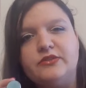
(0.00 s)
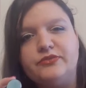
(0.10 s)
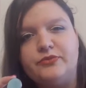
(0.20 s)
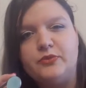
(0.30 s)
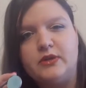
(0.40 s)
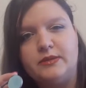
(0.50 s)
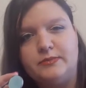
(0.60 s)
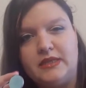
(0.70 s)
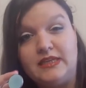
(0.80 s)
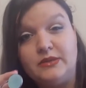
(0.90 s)
for a
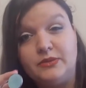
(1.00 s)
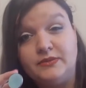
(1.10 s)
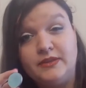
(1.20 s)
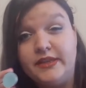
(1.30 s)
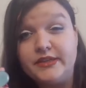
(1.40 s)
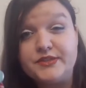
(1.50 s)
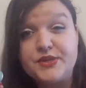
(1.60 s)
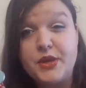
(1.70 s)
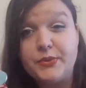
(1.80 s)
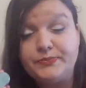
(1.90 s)
million years
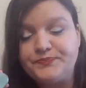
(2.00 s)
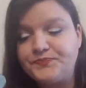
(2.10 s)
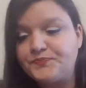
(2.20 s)
ago.